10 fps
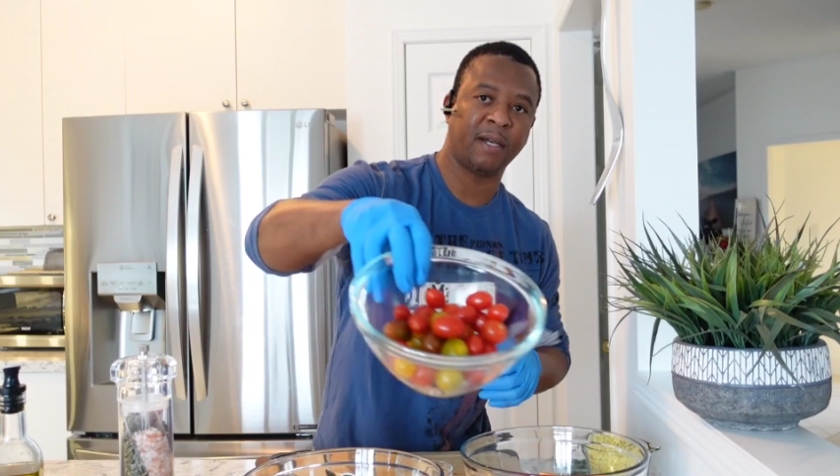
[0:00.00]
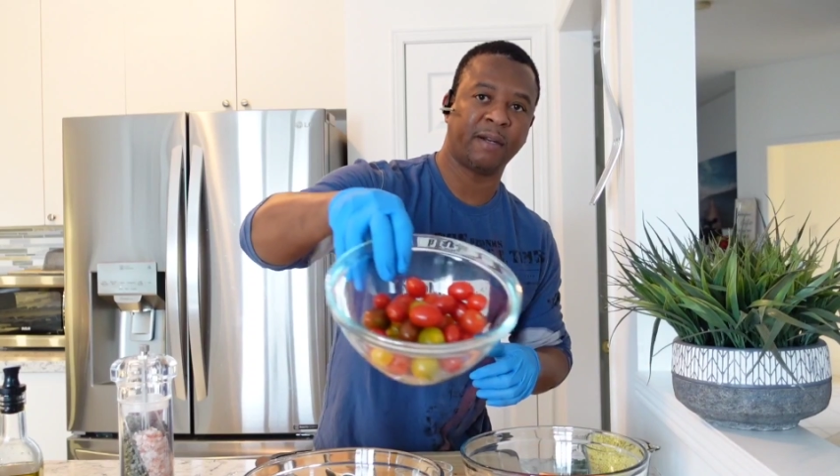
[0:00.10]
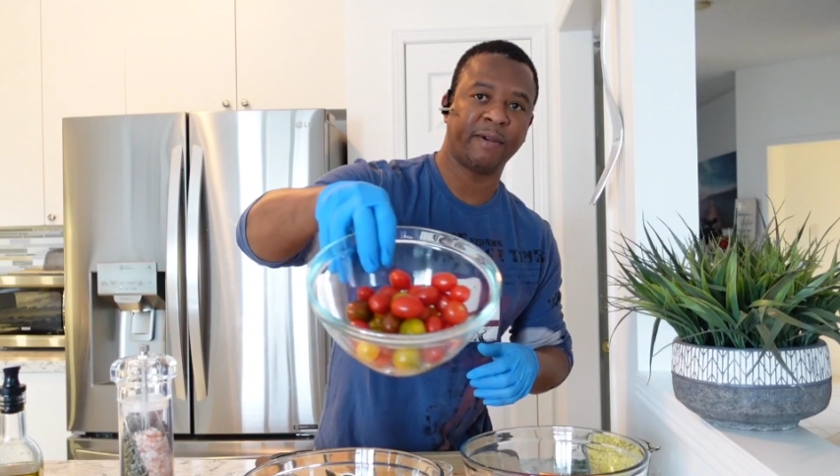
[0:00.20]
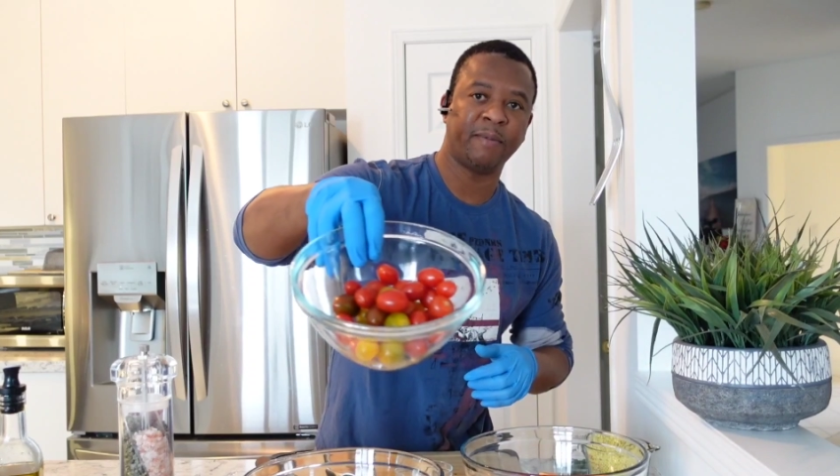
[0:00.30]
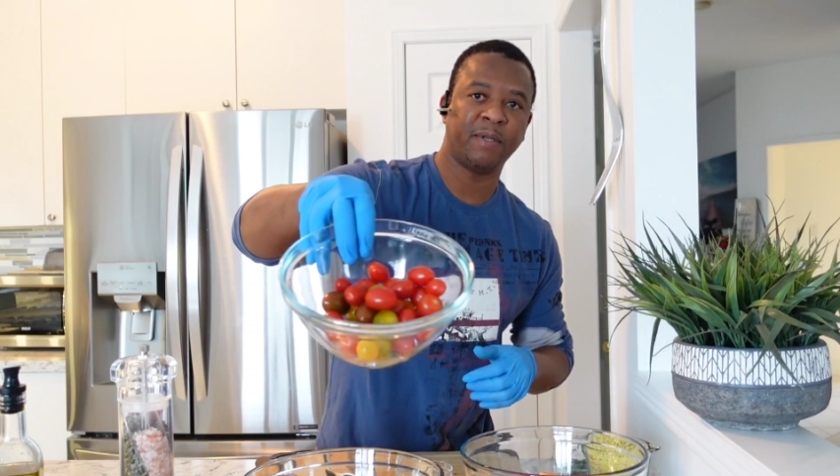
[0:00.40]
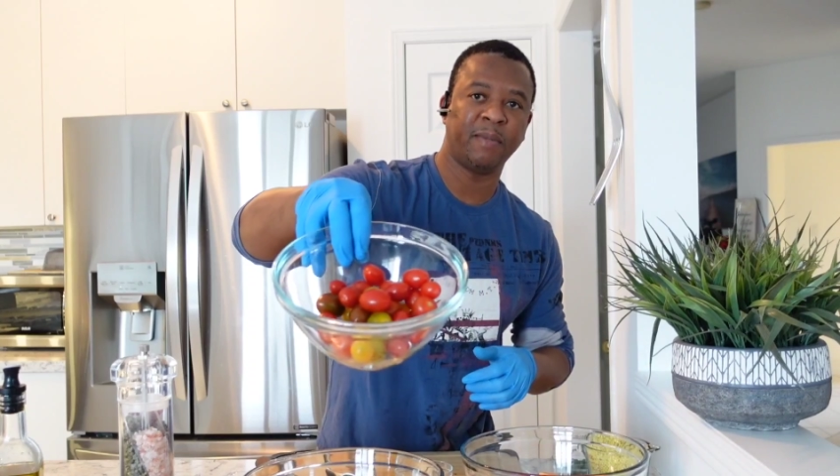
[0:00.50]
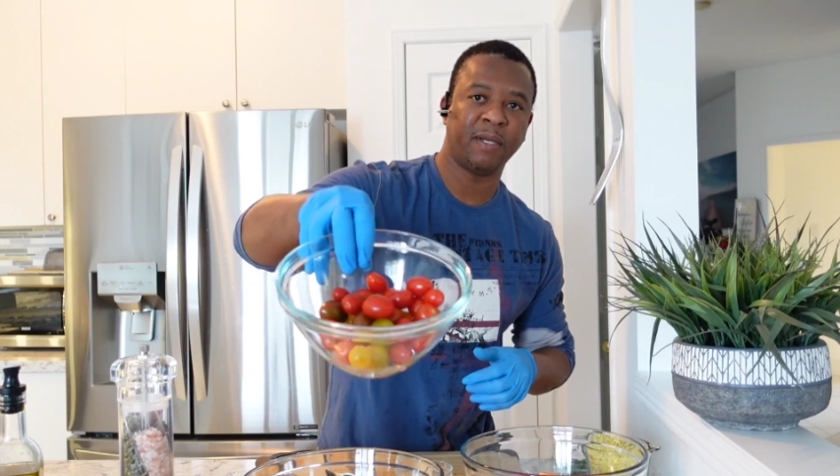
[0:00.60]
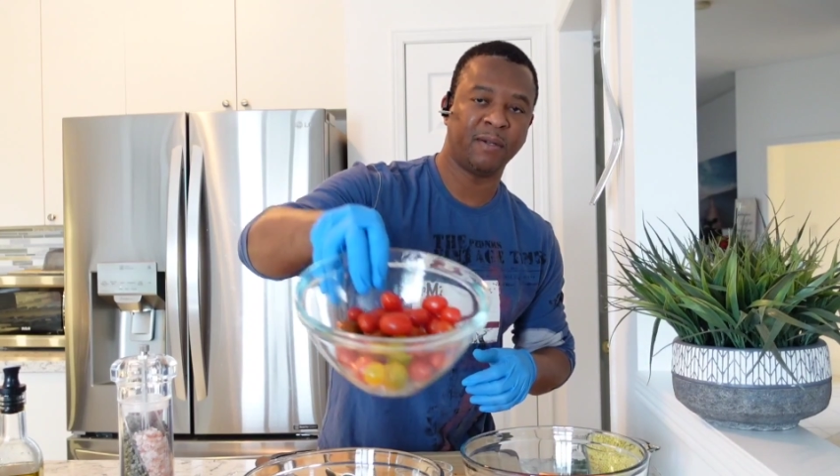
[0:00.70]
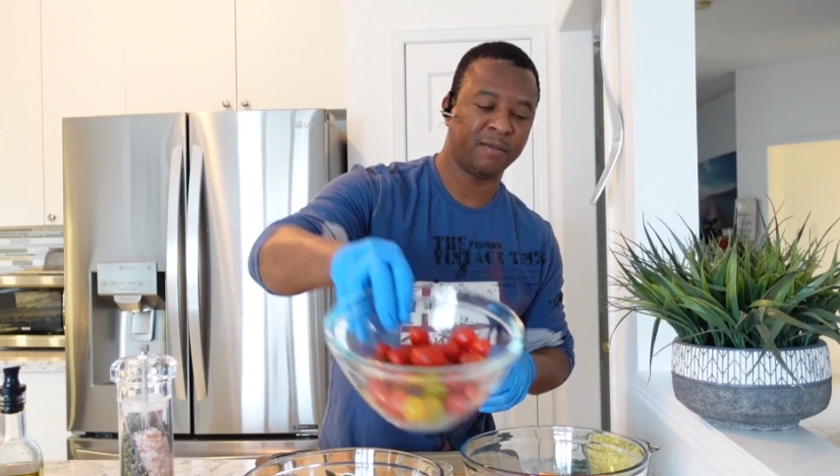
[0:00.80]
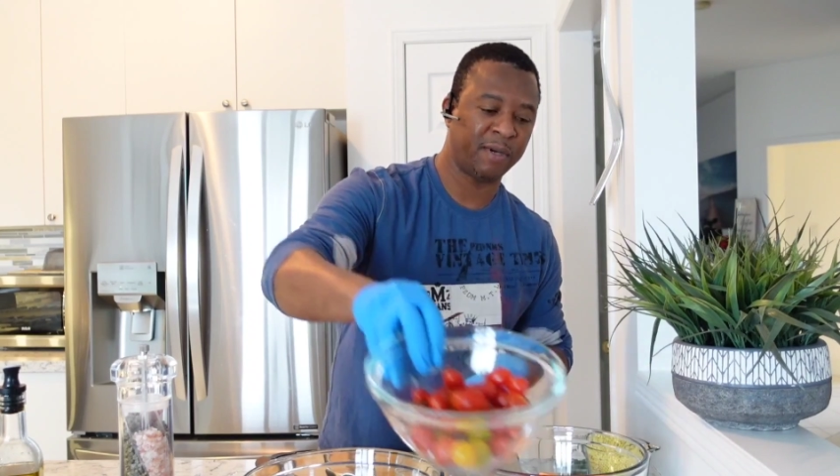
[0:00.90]
grape
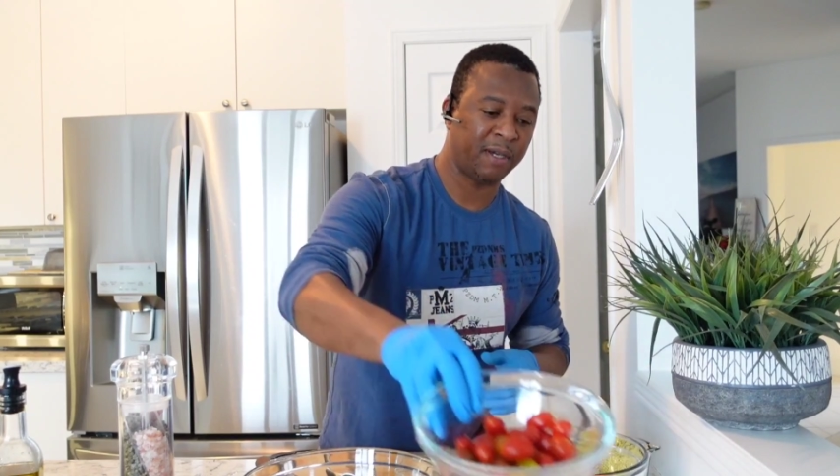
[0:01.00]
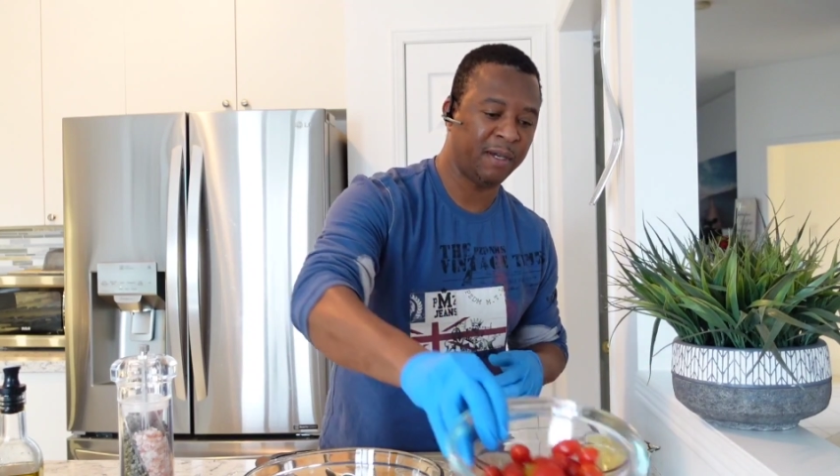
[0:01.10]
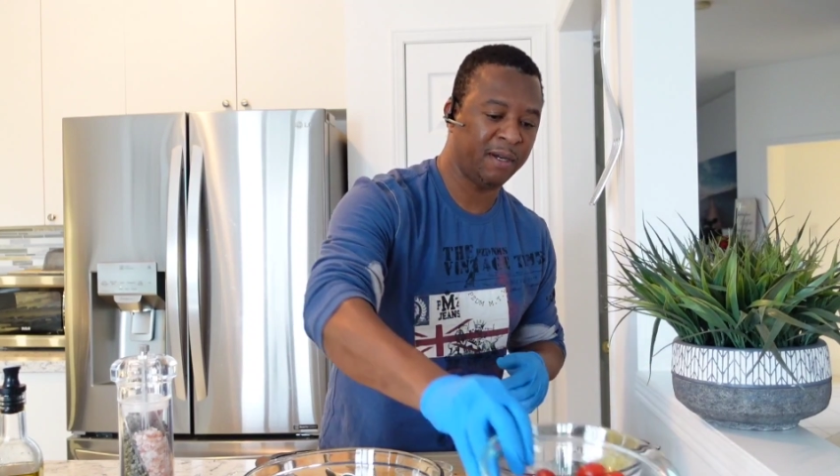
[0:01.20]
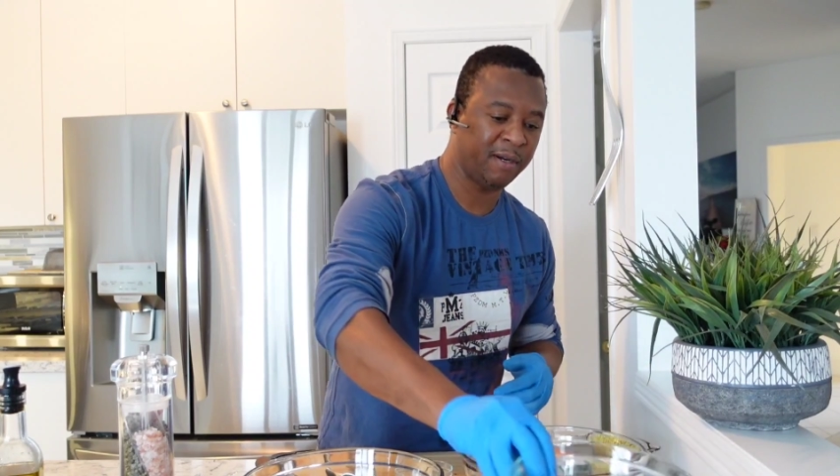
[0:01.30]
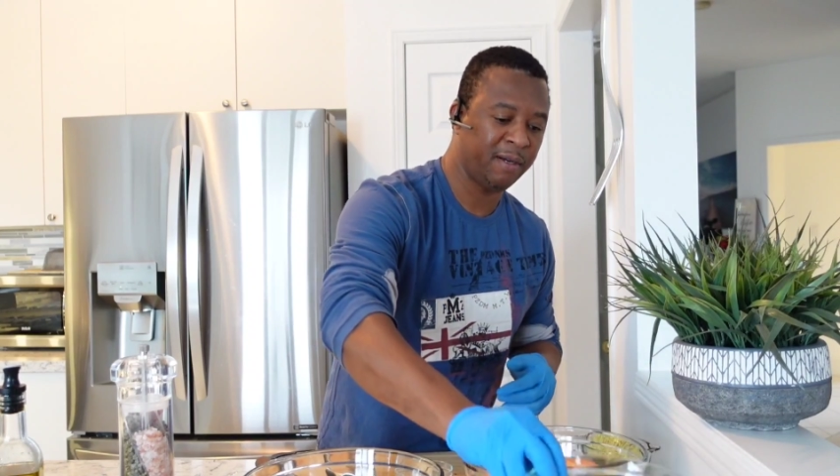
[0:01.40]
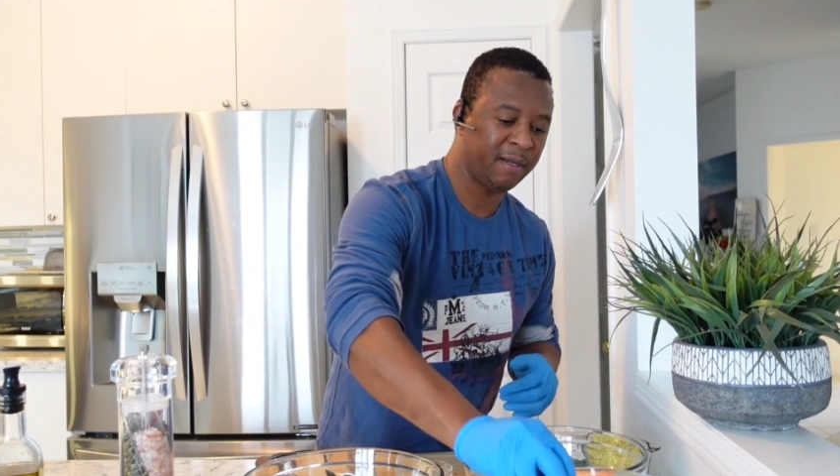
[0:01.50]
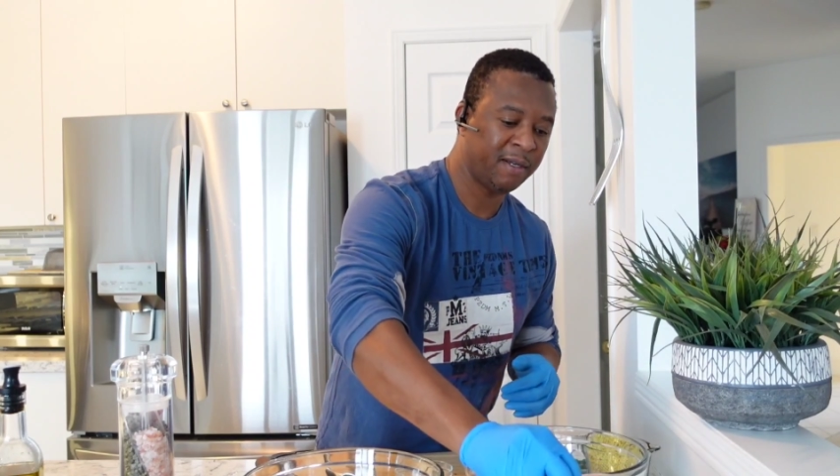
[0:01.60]
tomatoes right here,